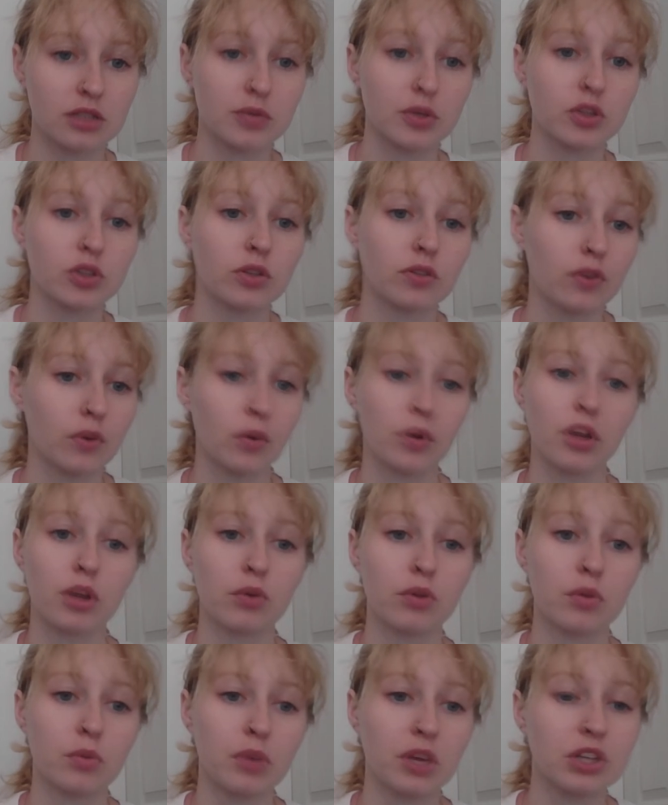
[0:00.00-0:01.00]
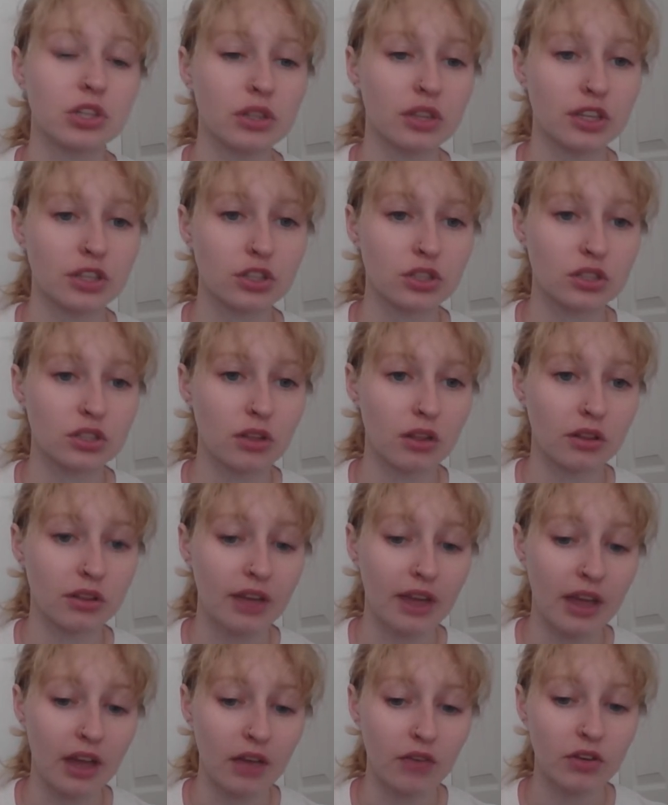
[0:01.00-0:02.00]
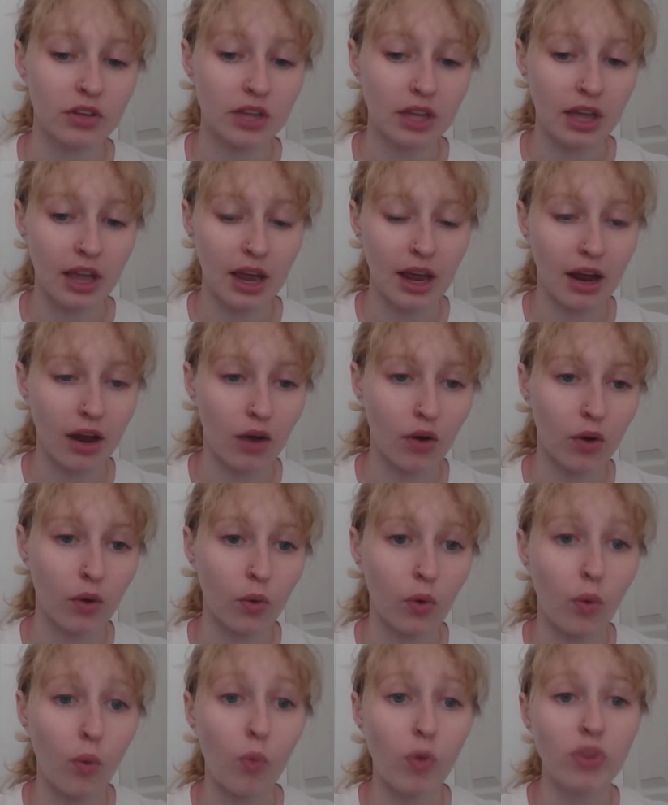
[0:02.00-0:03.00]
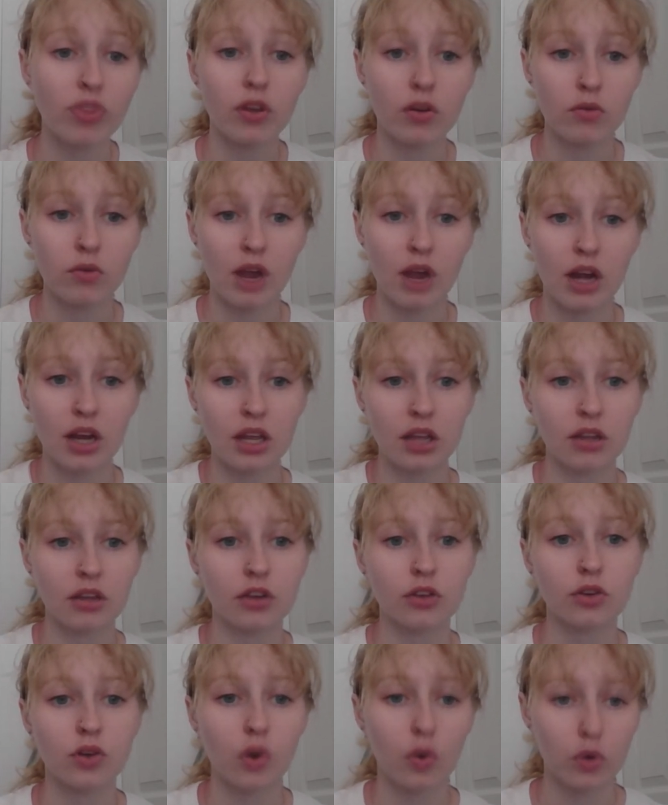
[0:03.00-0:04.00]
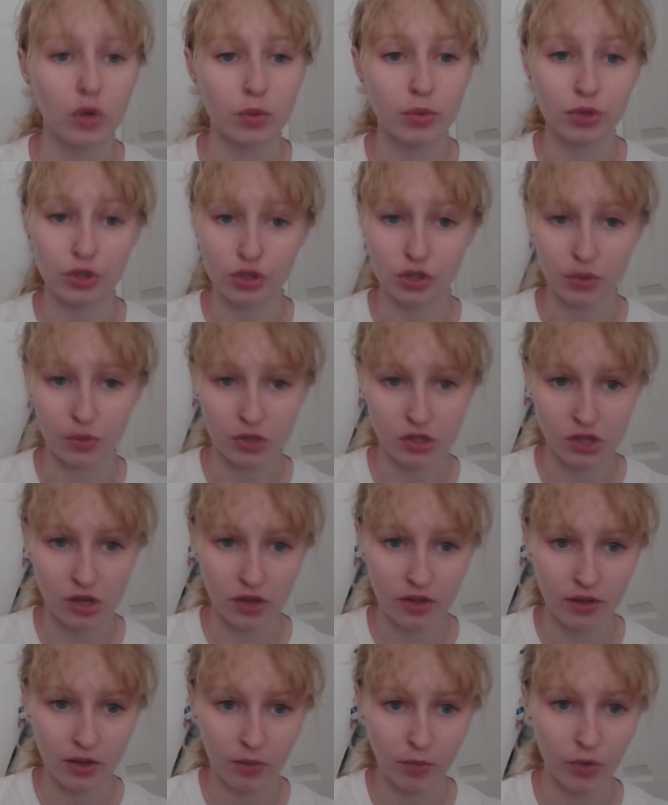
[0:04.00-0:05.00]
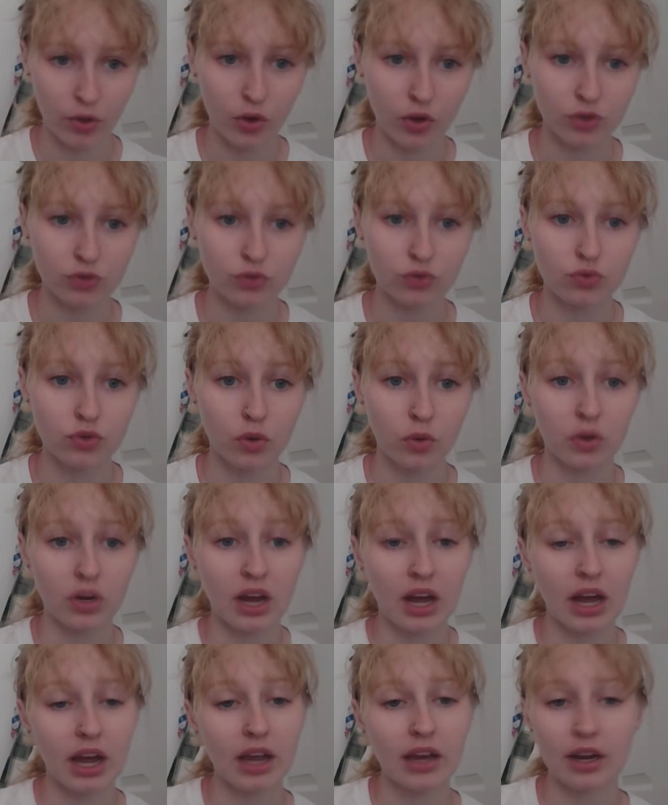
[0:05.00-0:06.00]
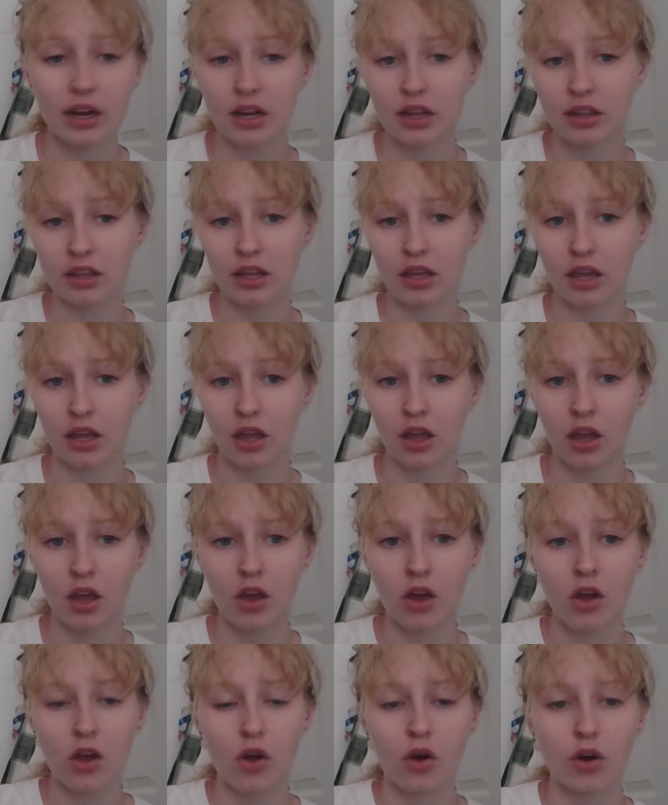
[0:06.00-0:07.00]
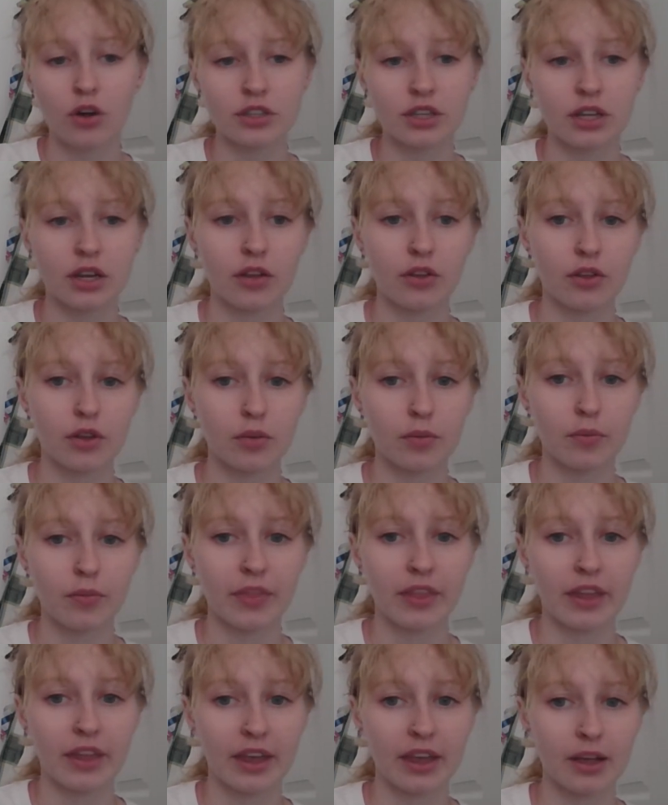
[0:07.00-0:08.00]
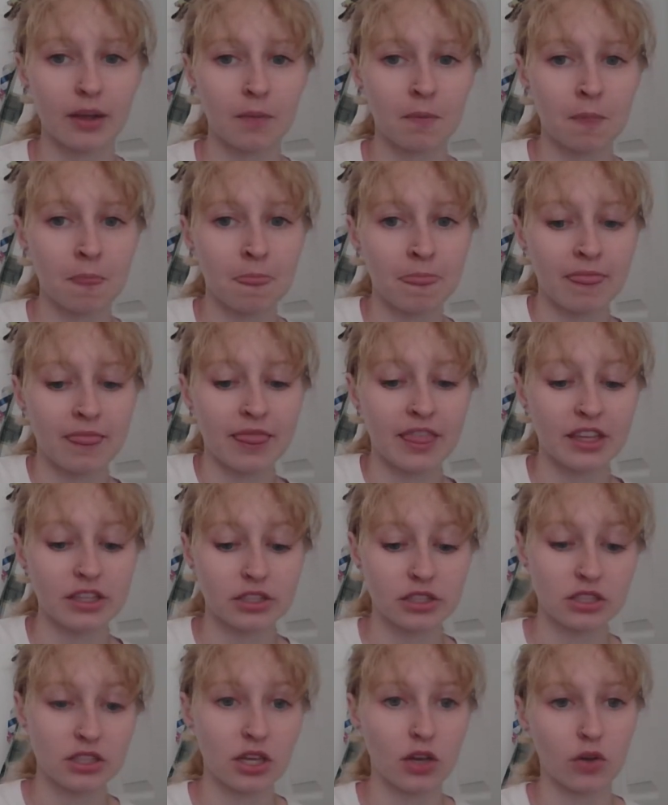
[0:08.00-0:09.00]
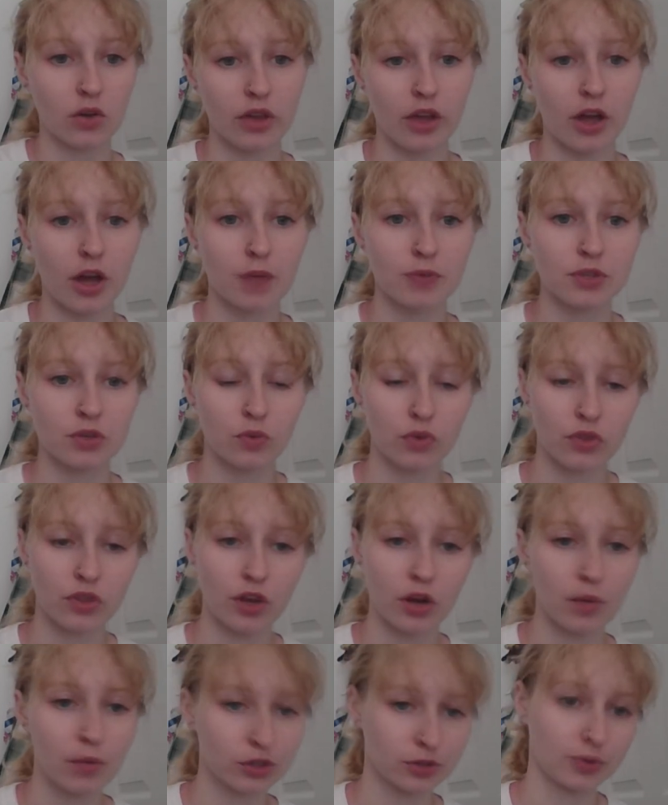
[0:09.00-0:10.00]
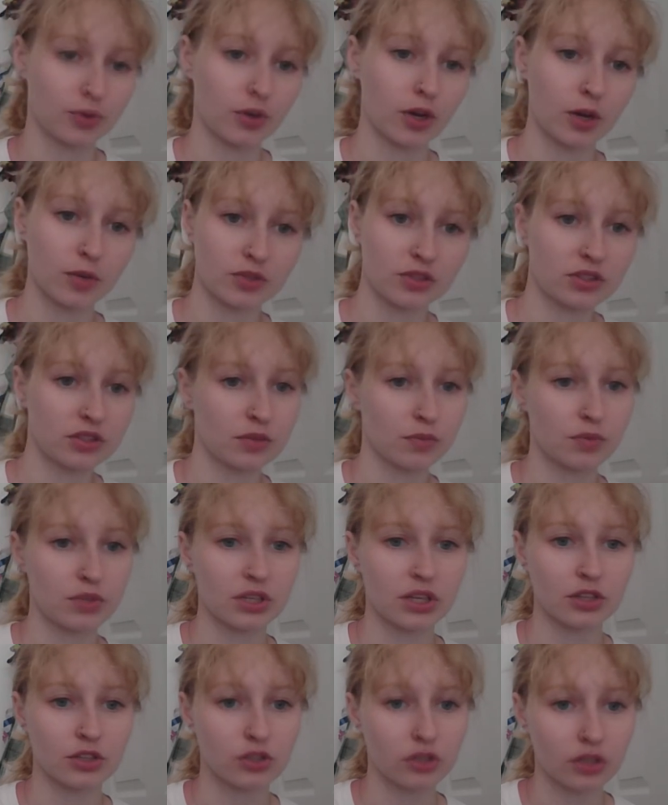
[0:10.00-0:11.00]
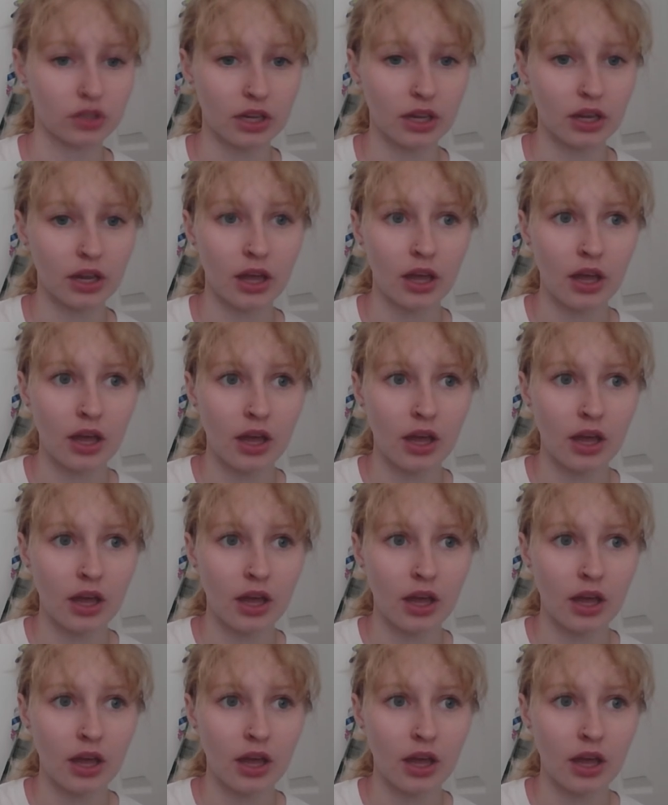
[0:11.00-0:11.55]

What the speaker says: especially if you're working with a patient, like just lay everything out when they're ready. You don't want to push too much on them, but you also don't want to hide anything or tell them like this is the only option when there are multiple options and potentially